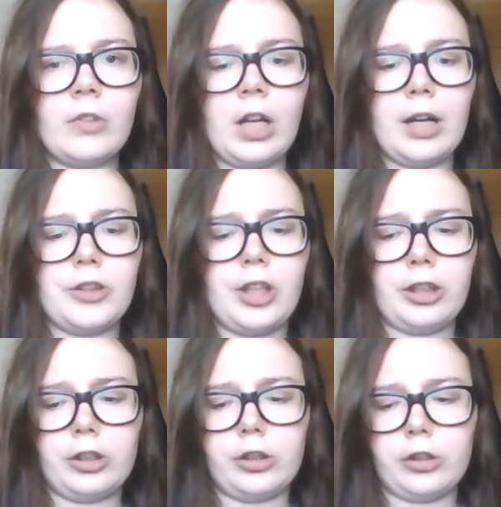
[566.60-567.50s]
I
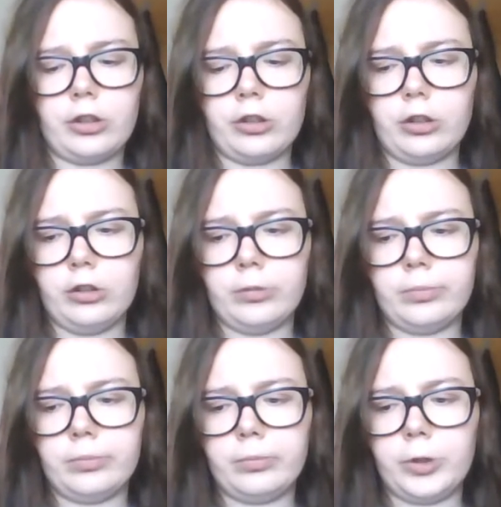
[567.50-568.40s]
think
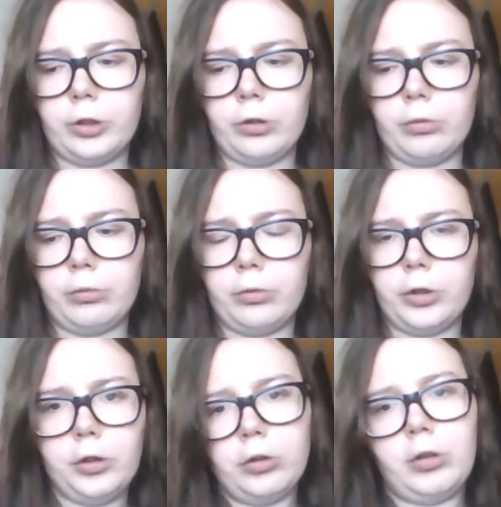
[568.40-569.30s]

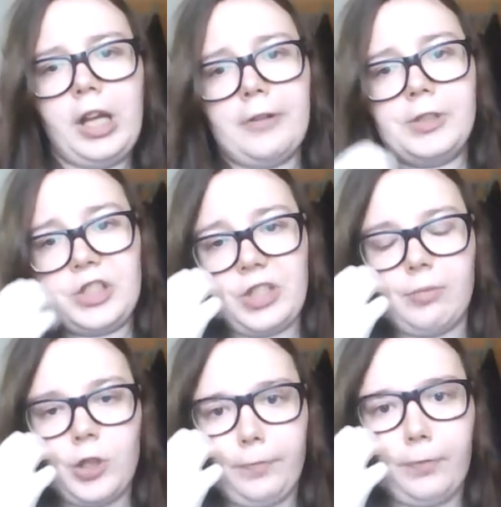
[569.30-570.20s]
you only have this
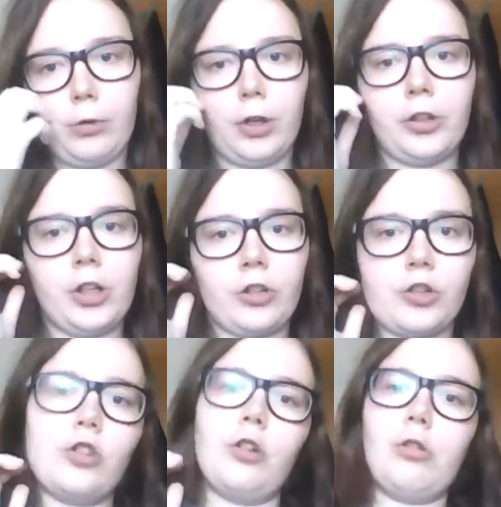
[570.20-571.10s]
subject for a year,
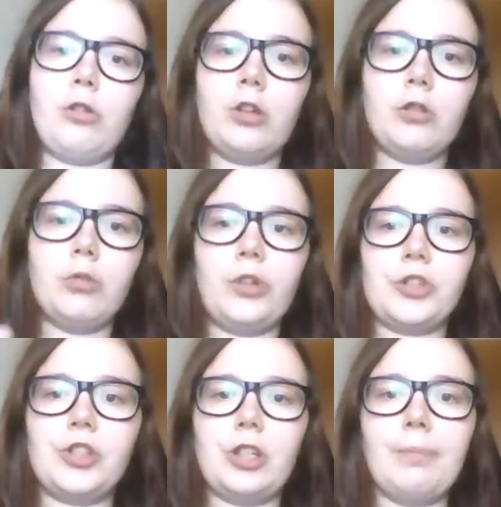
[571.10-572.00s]
so you will
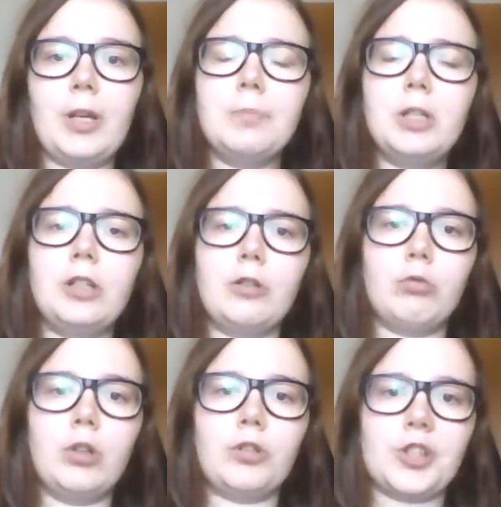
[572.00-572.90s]
see. Maybe it
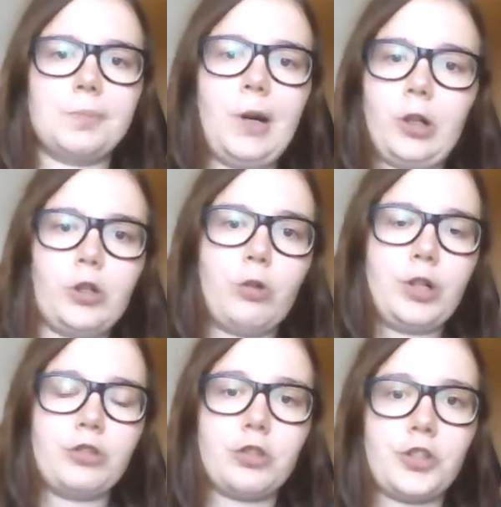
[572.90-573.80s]
will spark your
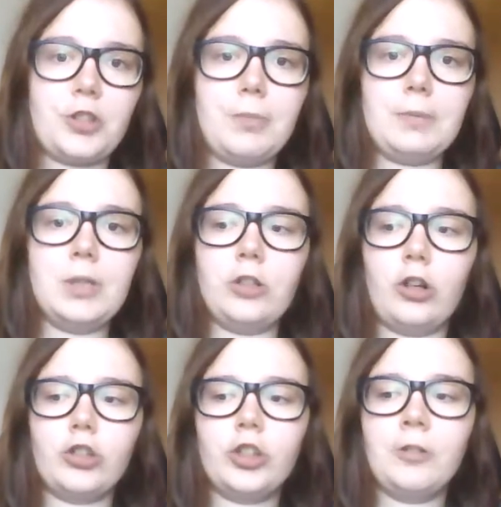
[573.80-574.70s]
interest, maybe
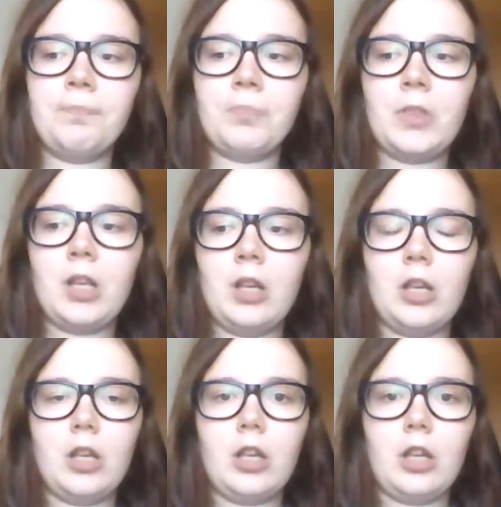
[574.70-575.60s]
not.
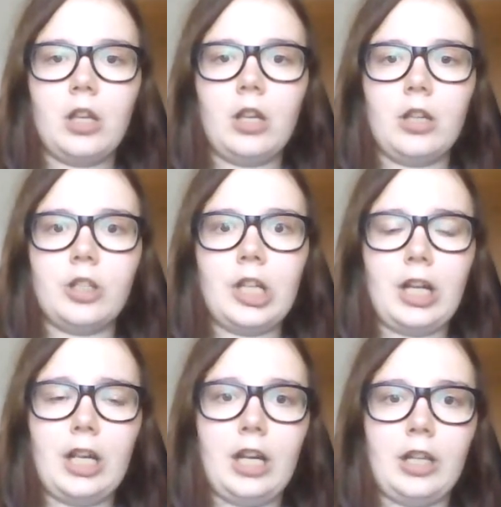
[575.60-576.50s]
Then
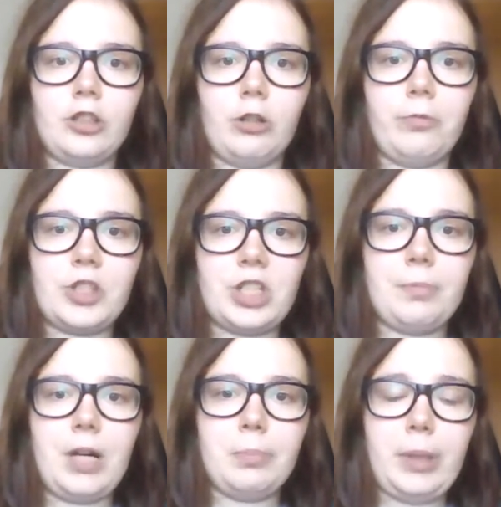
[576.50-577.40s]
I had obviously
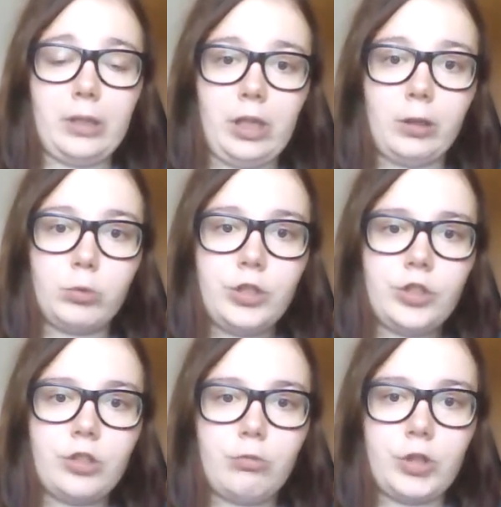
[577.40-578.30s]
my main
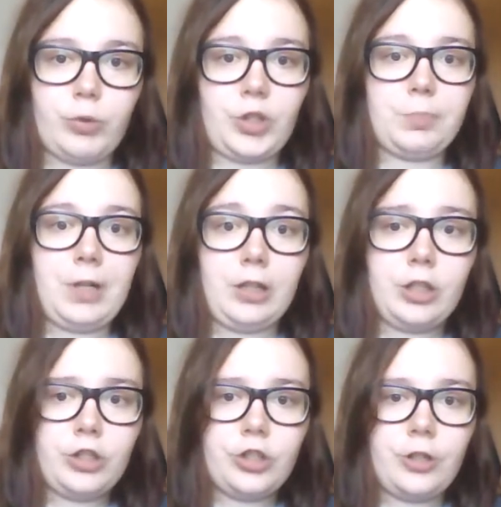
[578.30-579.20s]
language, which was
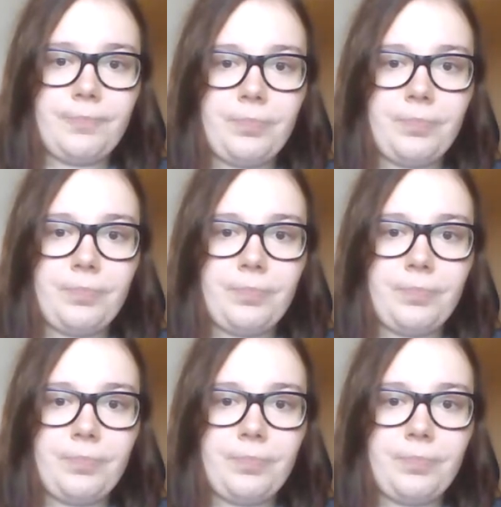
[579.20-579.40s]
Spanish.